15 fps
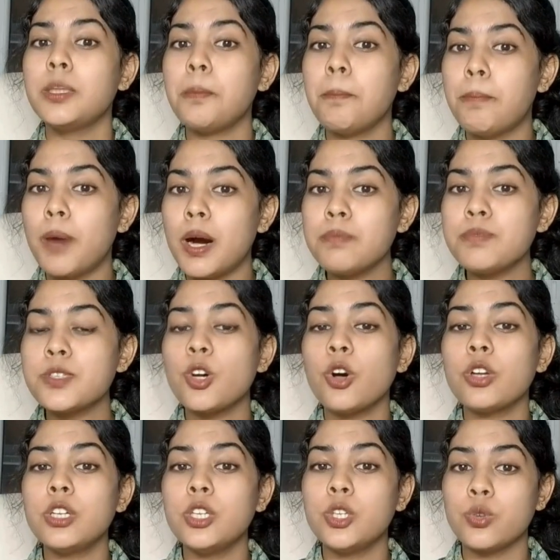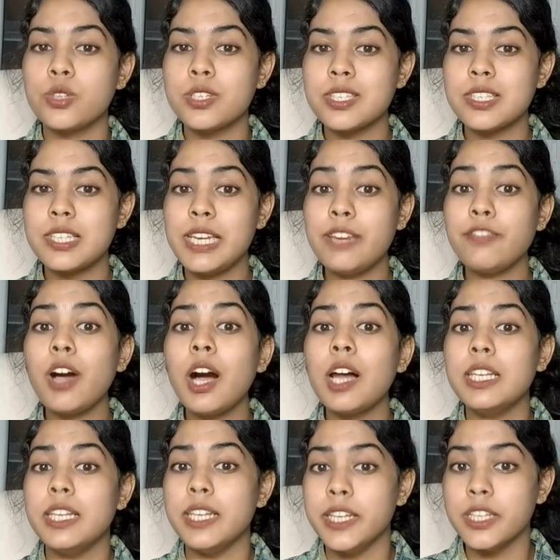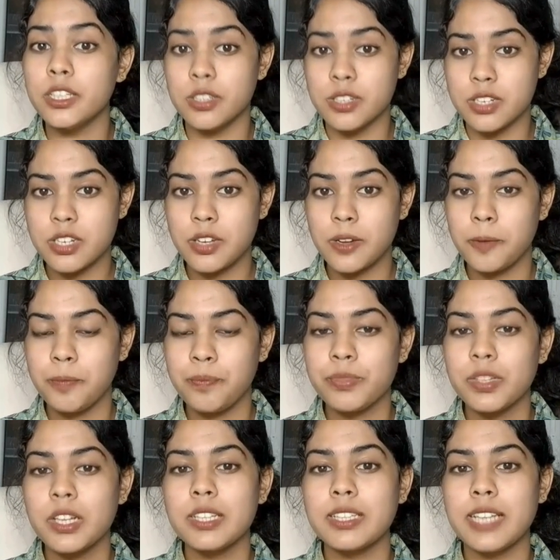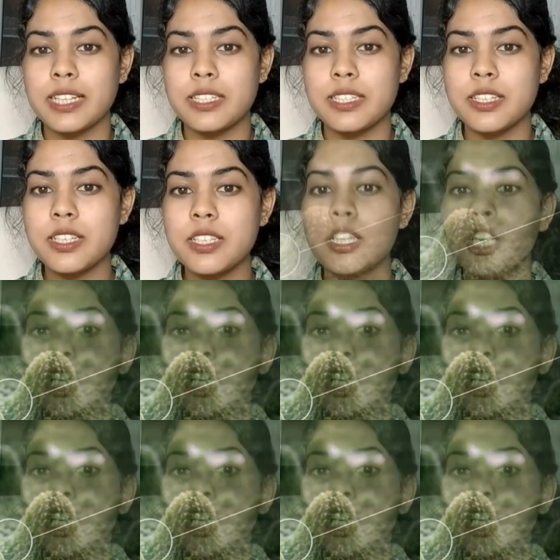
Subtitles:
the bumps on a lotus leaf are layered. That is,